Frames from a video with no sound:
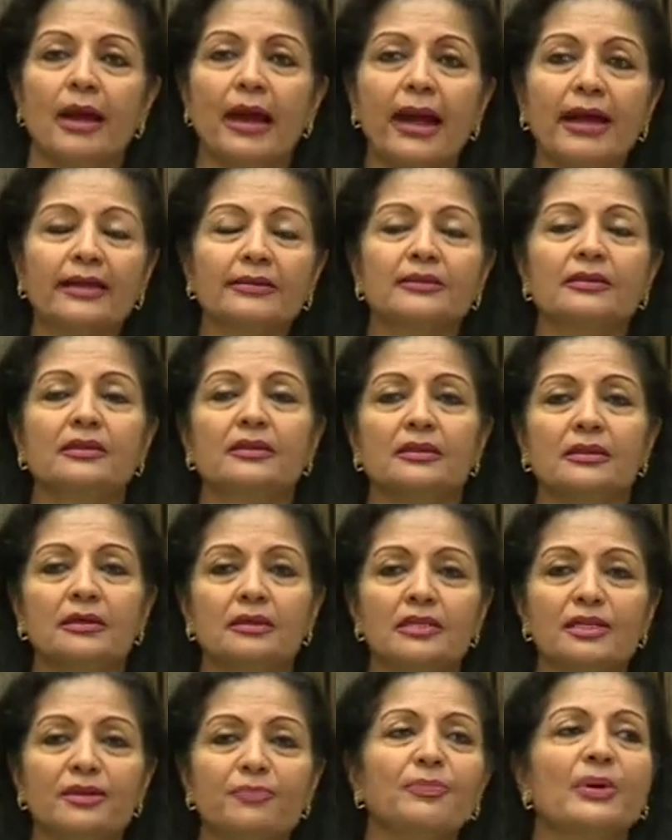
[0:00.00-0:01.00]
at the
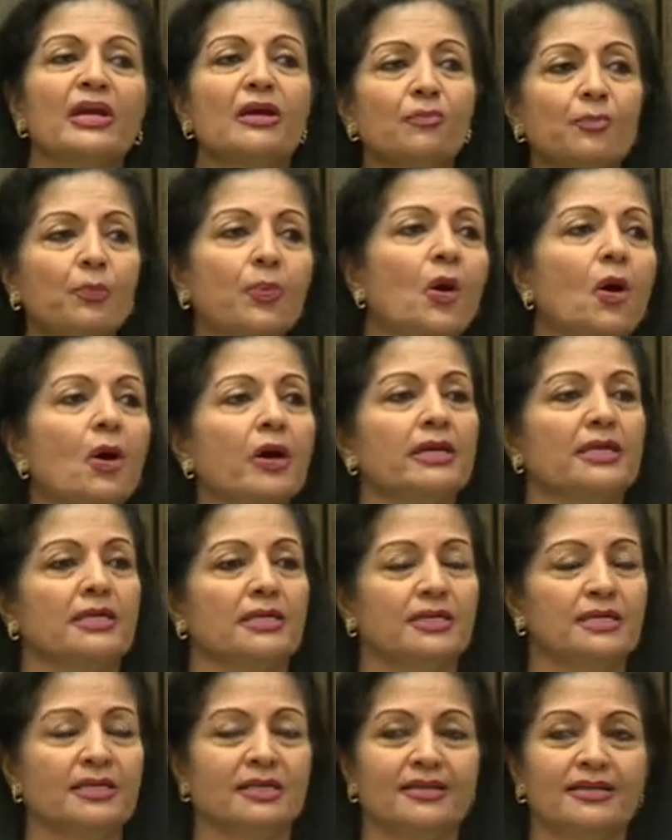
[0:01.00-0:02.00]
tipping
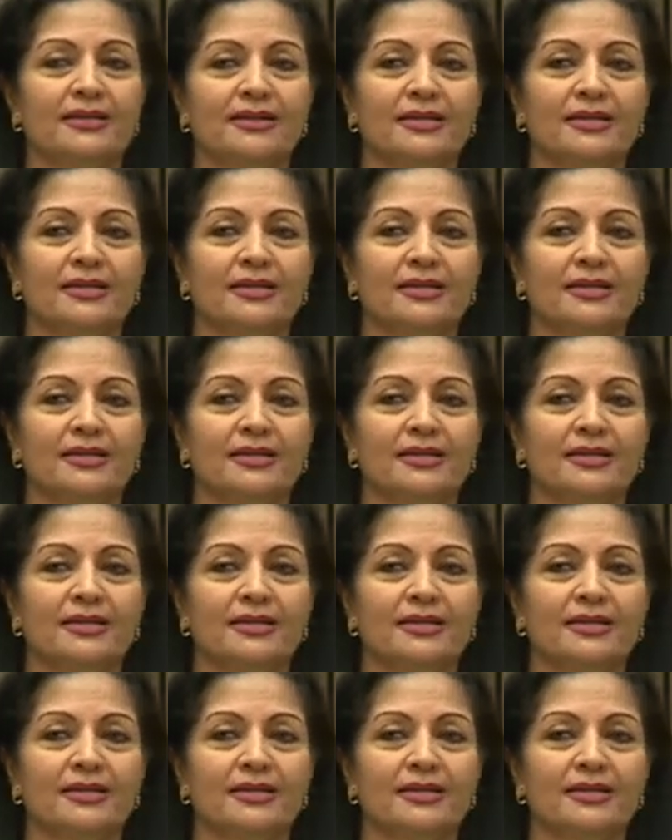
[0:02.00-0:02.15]
point